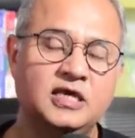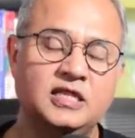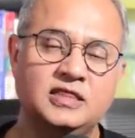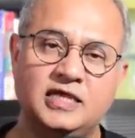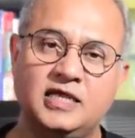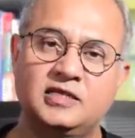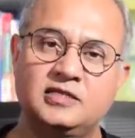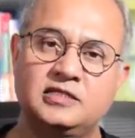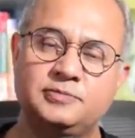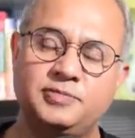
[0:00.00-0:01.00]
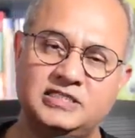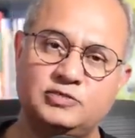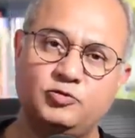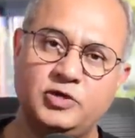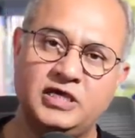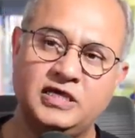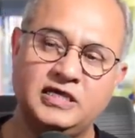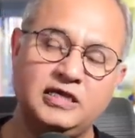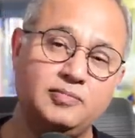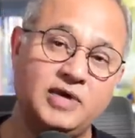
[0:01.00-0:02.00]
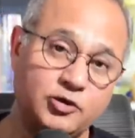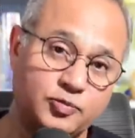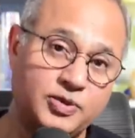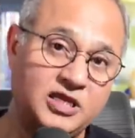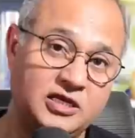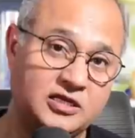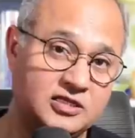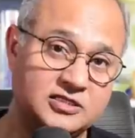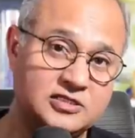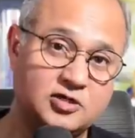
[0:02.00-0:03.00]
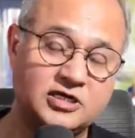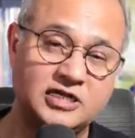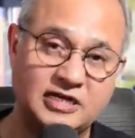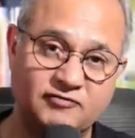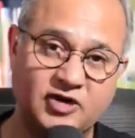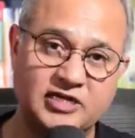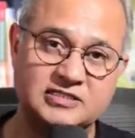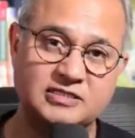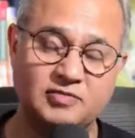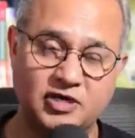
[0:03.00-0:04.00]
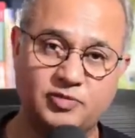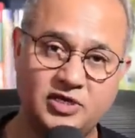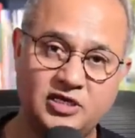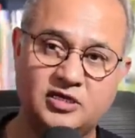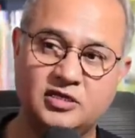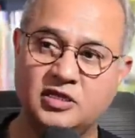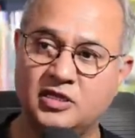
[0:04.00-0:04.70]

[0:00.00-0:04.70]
then the best way in my opinion this is not an advice in my opinion